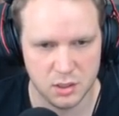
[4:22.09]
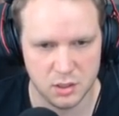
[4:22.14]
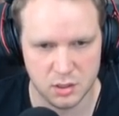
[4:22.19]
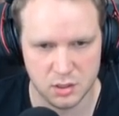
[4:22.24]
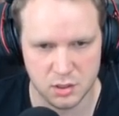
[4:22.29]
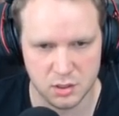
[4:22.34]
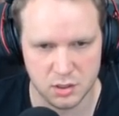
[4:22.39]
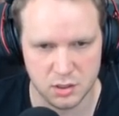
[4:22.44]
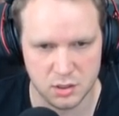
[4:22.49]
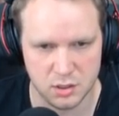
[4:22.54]

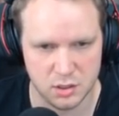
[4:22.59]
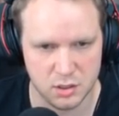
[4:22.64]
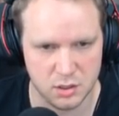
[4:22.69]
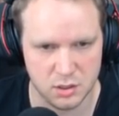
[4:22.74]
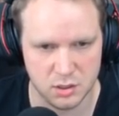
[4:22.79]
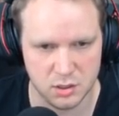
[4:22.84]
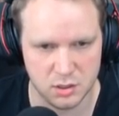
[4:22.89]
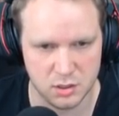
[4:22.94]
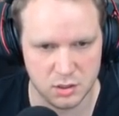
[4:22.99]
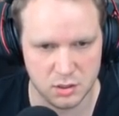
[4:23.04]

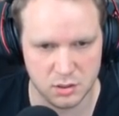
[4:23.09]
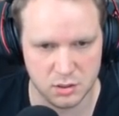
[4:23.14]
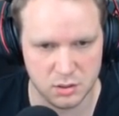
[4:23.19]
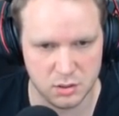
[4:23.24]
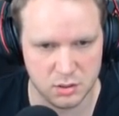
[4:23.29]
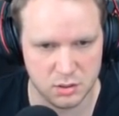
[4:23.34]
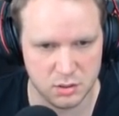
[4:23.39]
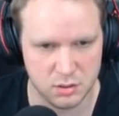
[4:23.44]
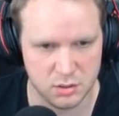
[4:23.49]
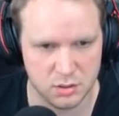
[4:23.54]

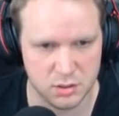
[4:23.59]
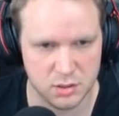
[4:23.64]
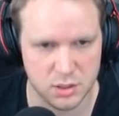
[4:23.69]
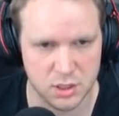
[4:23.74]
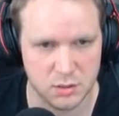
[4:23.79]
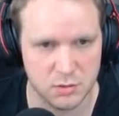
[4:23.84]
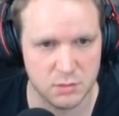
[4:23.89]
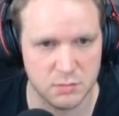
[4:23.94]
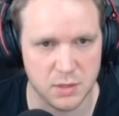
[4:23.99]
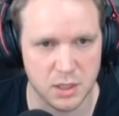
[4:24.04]
Uh, oh, it doesn't
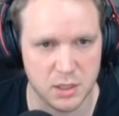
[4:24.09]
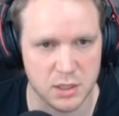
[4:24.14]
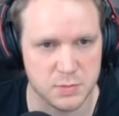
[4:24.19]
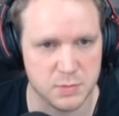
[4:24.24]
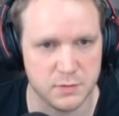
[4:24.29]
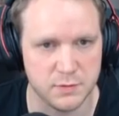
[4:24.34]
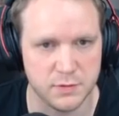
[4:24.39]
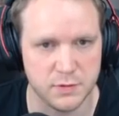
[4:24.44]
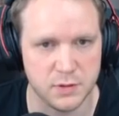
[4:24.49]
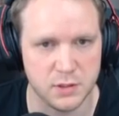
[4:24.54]
tell me the
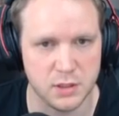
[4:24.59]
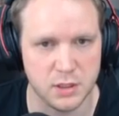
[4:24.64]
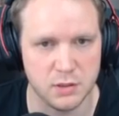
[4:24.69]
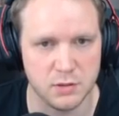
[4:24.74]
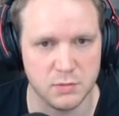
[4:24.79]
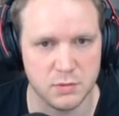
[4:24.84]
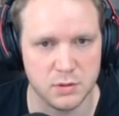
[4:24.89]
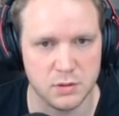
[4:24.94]
maximum for the other